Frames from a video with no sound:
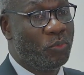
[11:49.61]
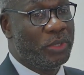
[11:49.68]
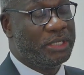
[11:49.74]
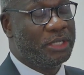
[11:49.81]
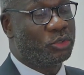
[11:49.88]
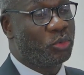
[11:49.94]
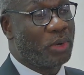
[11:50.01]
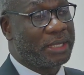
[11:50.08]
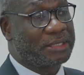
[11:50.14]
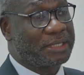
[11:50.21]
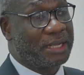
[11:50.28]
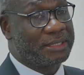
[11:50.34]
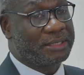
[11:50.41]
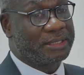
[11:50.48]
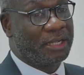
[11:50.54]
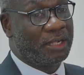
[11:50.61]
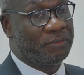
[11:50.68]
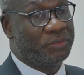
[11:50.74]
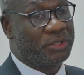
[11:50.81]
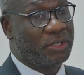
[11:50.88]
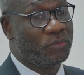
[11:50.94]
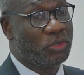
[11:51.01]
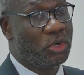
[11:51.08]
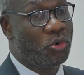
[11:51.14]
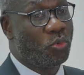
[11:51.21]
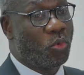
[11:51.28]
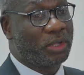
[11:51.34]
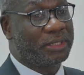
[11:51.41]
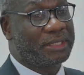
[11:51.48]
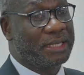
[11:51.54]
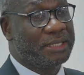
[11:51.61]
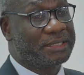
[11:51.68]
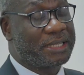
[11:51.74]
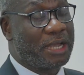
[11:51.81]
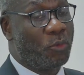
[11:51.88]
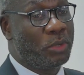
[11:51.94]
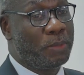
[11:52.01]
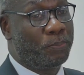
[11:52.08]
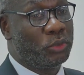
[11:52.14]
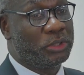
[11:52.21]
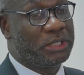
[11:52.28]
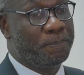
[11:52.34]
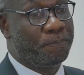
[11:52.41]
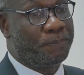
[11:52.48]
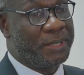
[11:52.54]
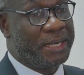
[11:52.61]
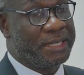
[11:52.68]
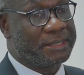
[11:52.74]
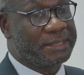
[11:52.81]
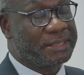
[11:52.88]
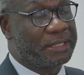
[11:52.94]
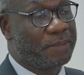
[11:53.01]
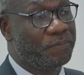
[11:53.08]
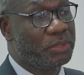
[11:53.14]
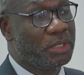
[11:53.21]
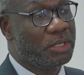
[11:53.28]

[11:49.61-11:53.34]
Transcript: We need to ask ourselves, what things can we put in place